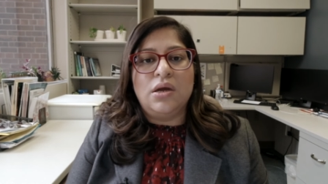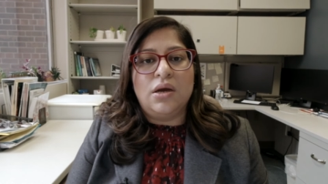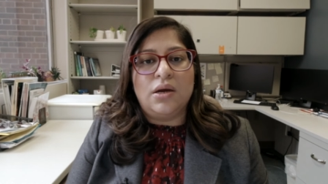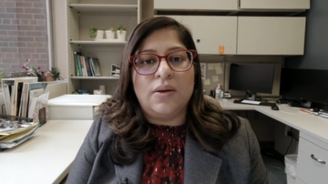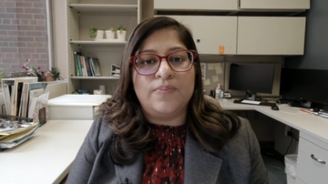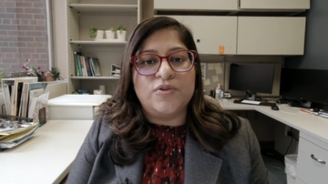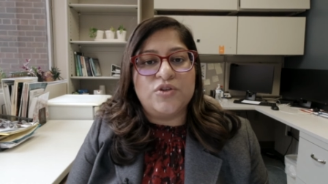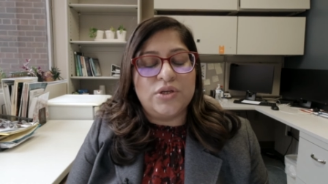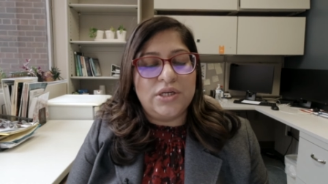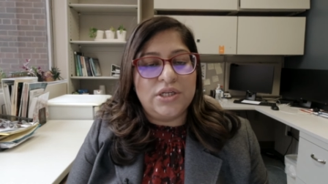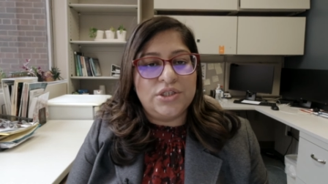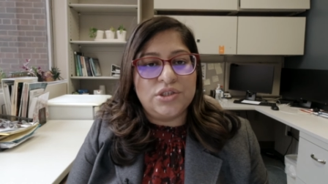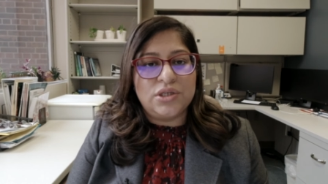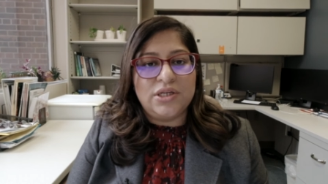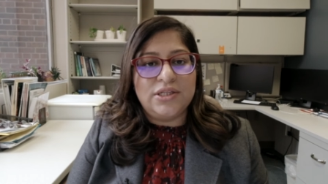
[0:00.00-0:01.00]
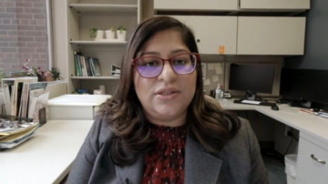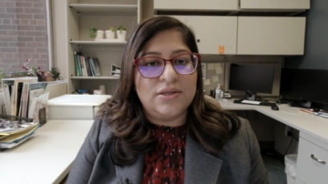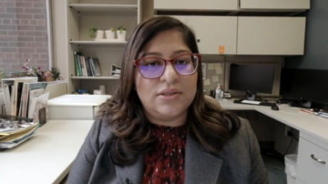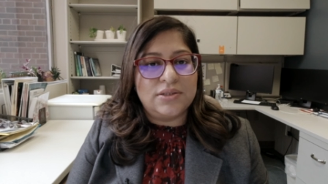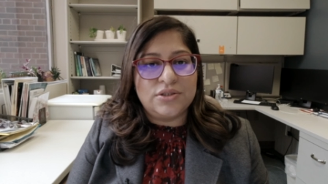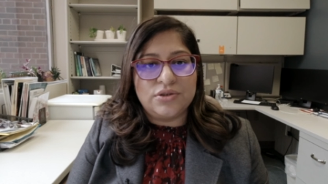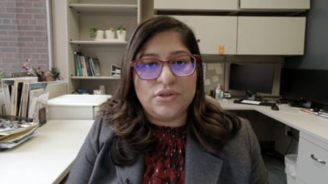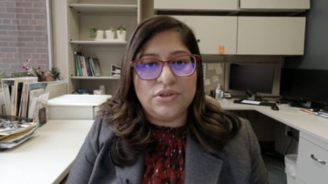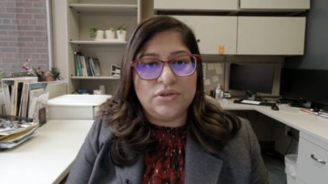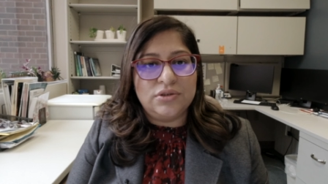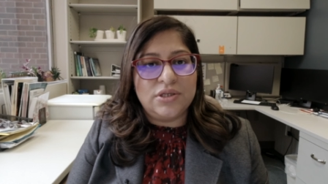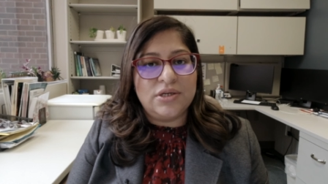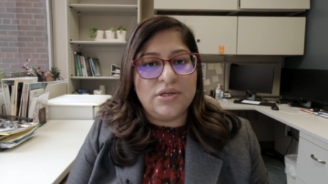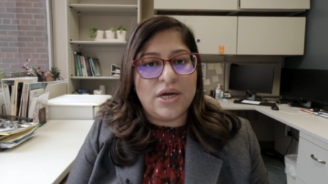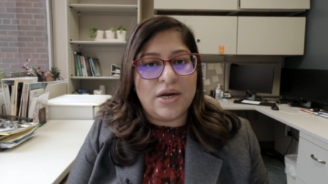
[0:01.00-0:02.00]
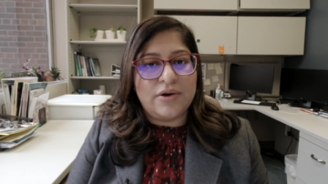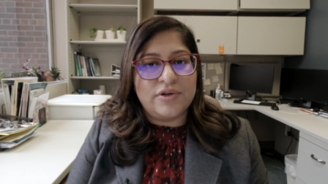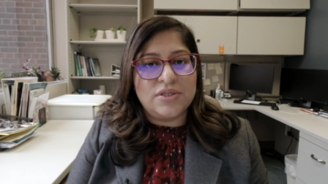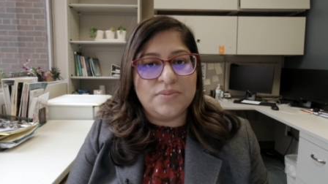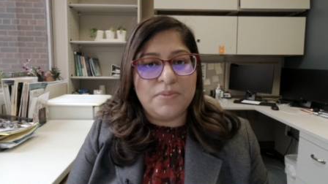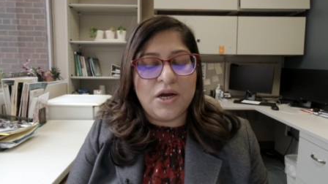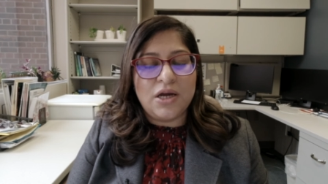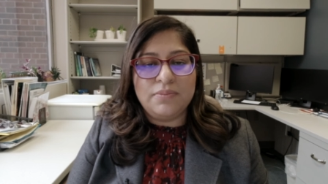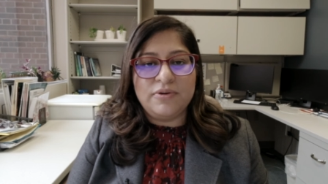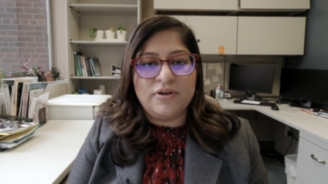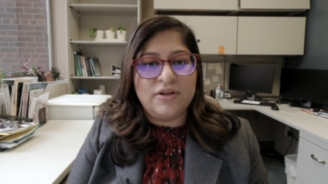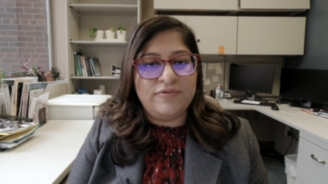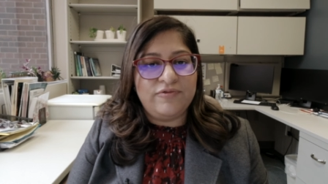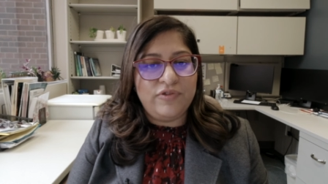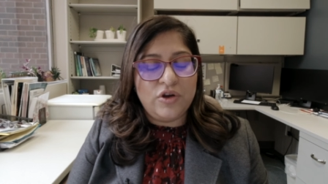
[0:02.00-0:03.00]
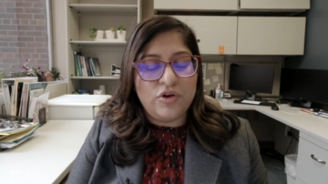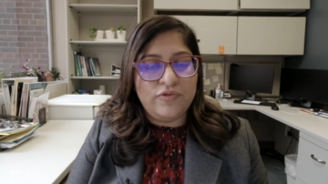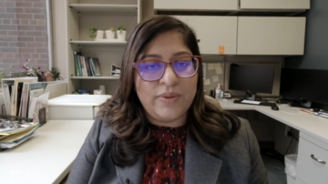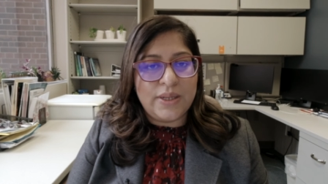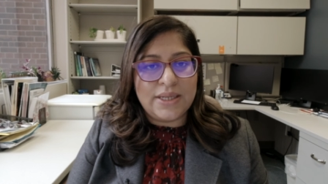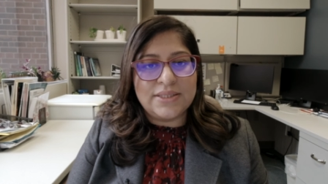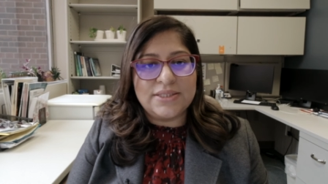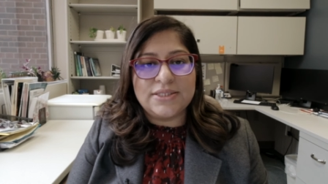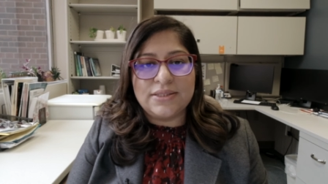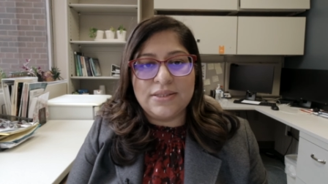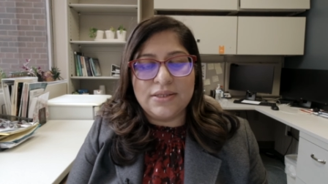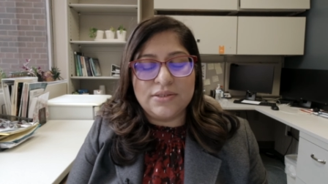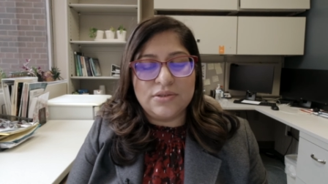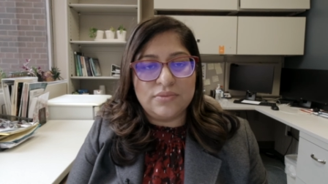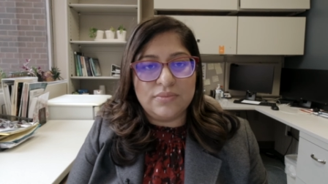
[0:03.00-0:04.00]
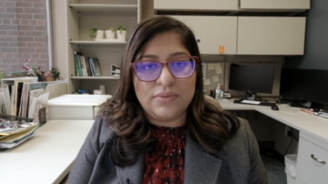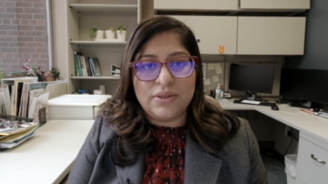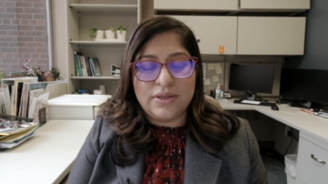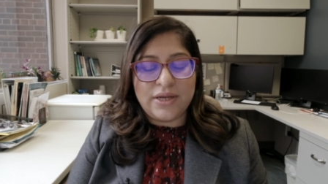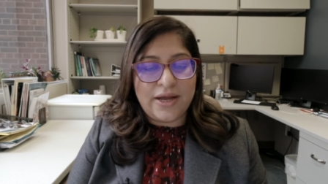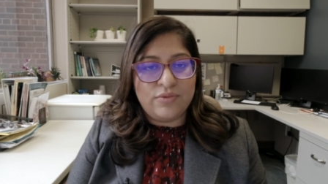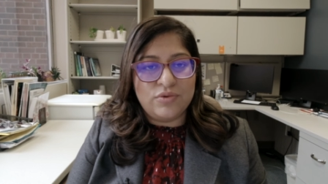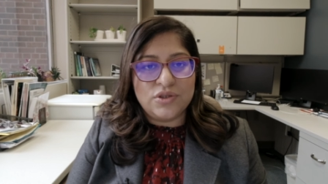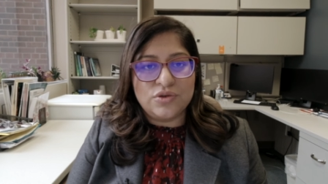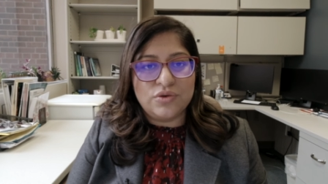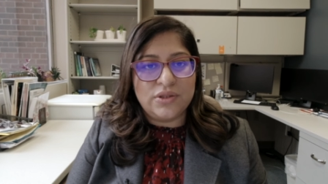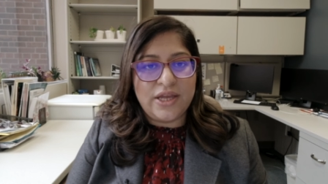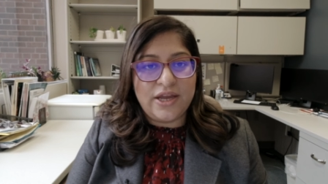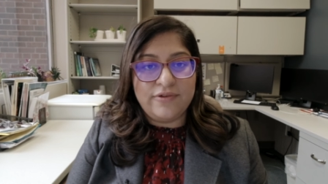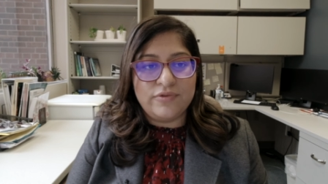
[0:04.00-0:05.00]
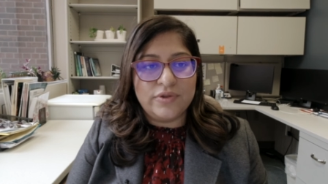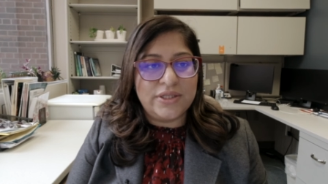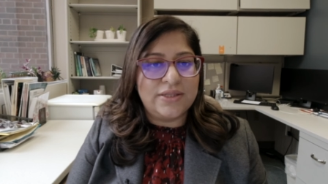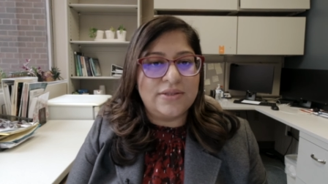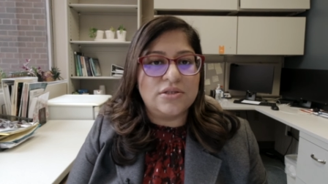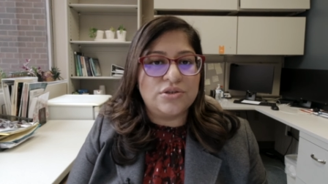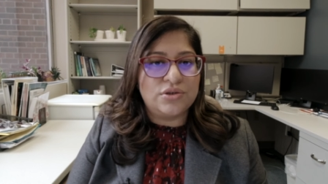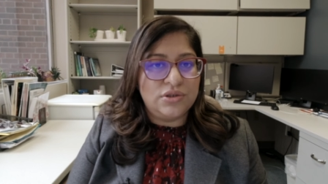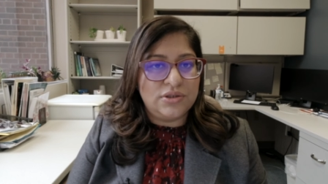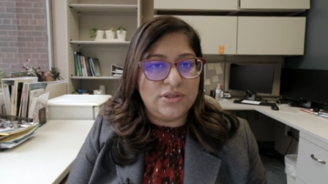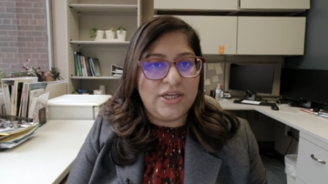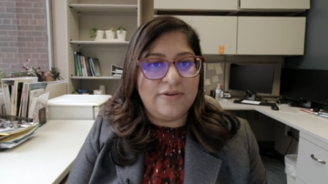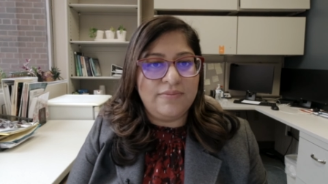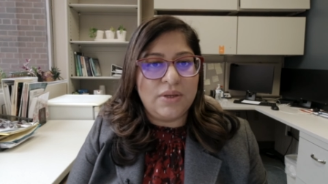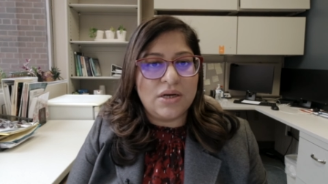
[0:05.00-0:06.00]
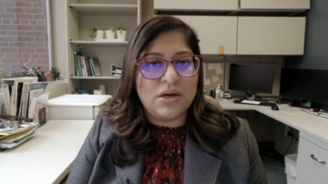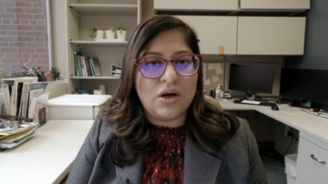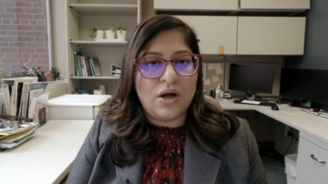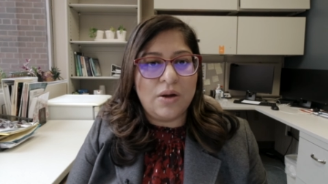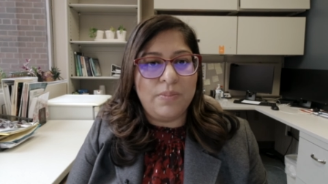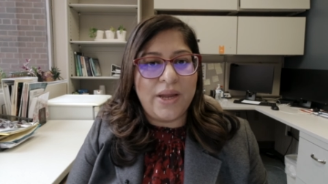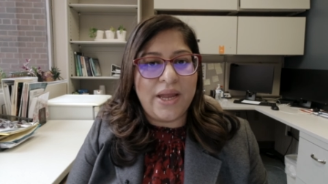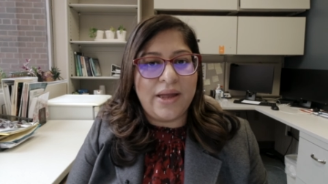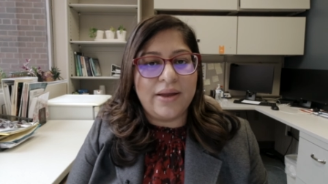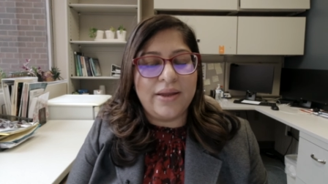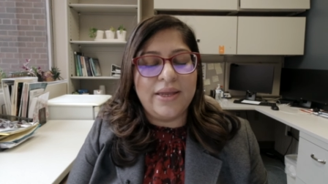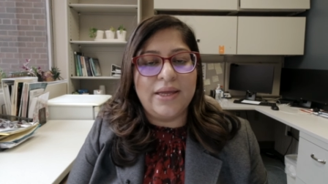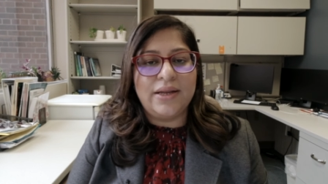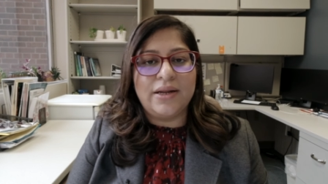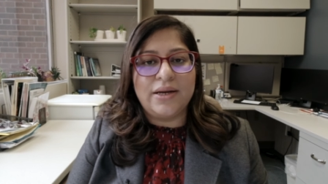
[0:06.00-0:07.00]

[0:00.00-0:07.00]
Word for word: Um, so initially, the surgeon did not respond, but in a few minutes, this I was so thankful that the surgeon gave me a call back and